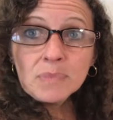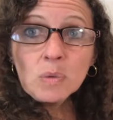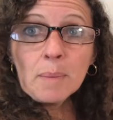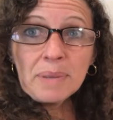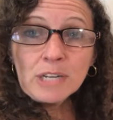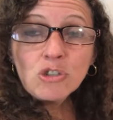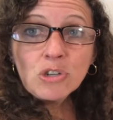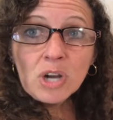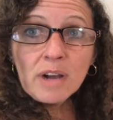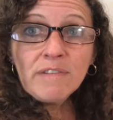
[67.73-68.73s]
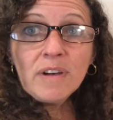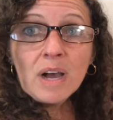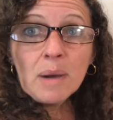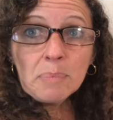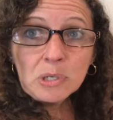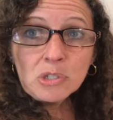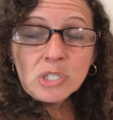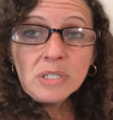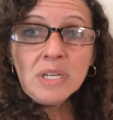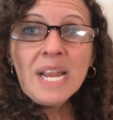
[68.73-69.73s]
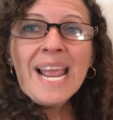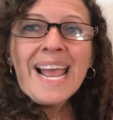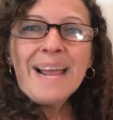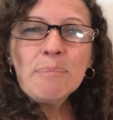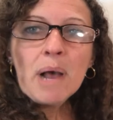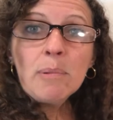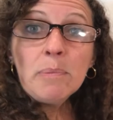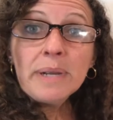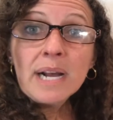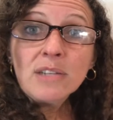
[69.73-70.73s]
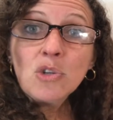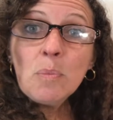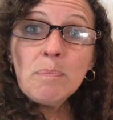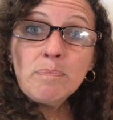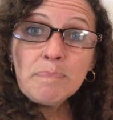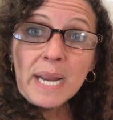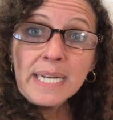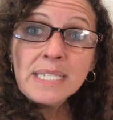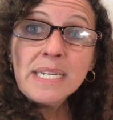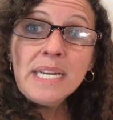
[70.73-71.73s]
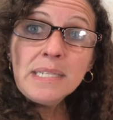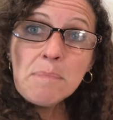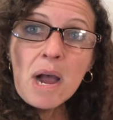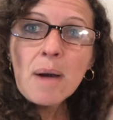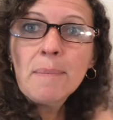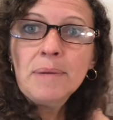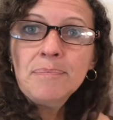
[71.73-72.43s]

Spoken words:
a picture of a person, and Pablo Picasso painted his mom.